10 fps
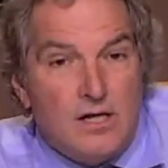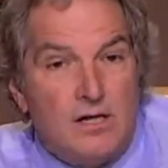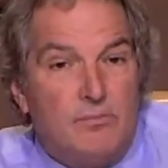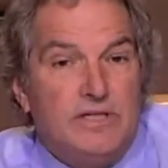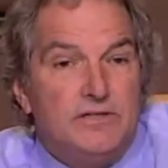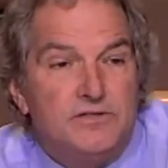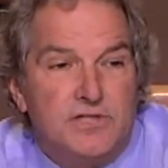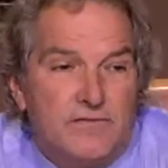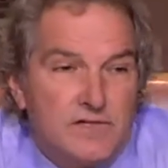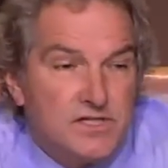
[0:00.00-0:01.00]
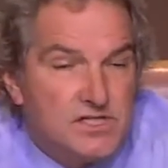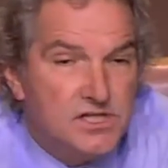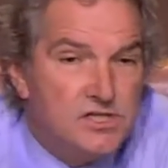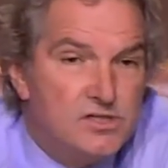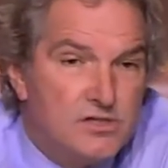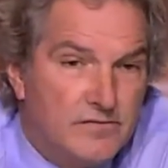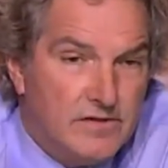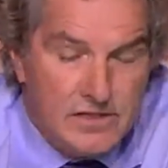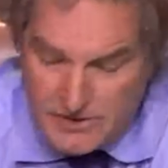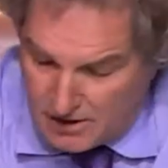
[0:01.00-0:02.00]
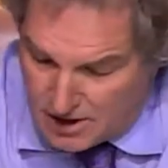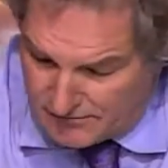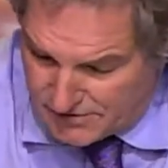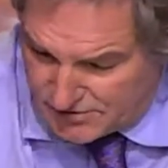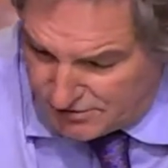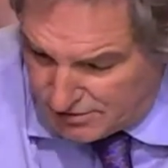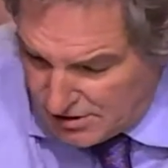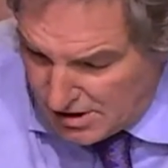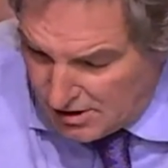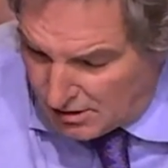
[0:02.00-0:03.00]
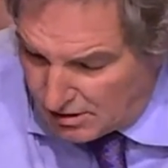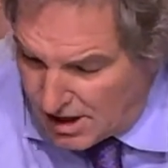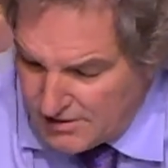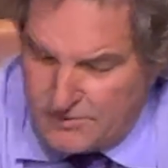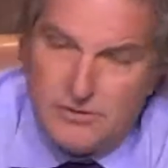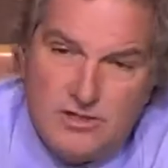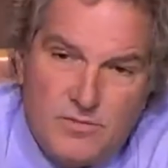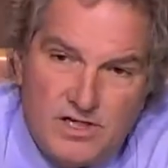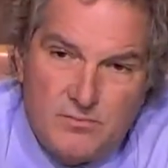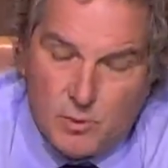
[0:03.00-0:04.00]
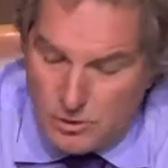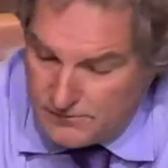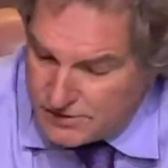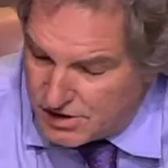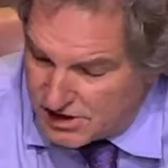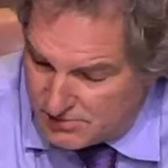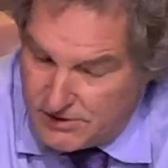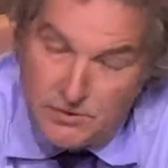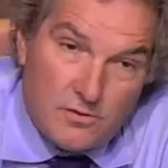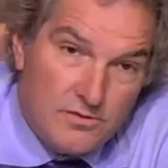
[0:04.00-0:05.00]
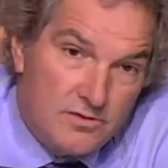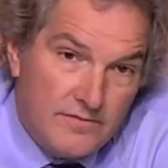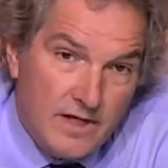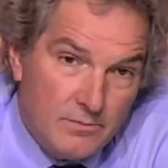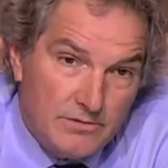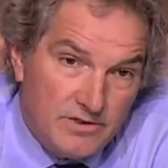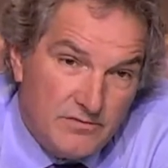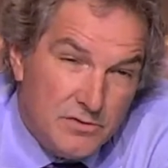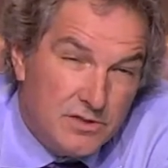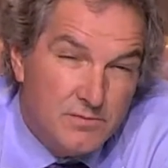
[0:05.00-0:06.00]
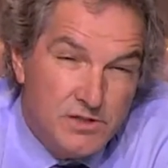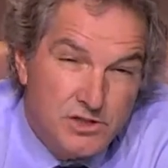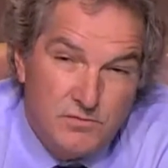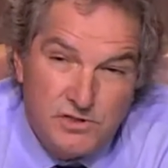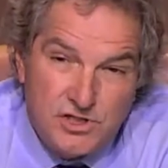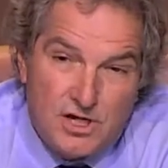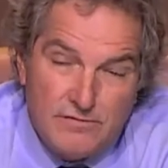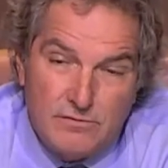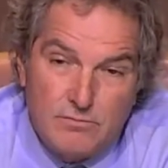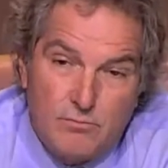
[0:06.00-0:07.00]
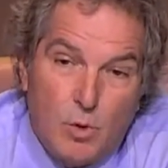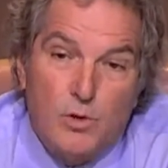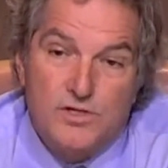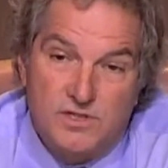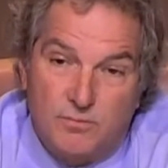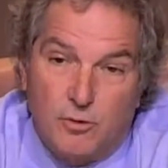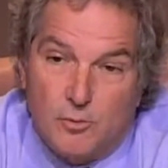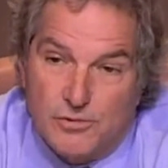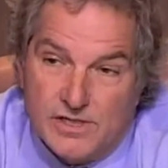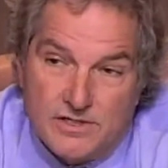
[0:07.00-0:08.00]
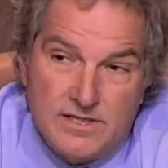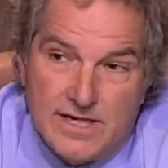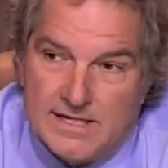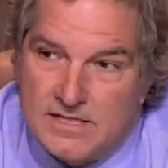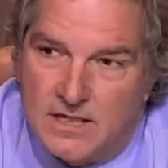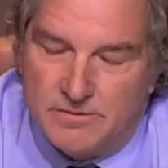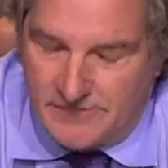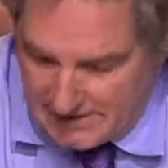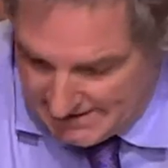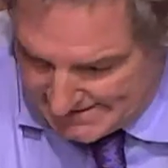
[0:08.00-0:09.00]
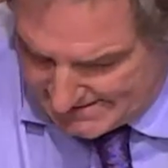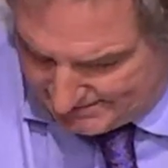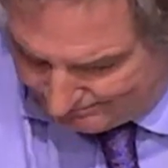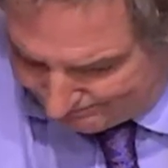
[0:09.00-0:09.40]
Appeals of the decisions of the hearing officer are either heard by the Board of Adjustment or the Development Review Commission, which other board is appropriate to that type of case.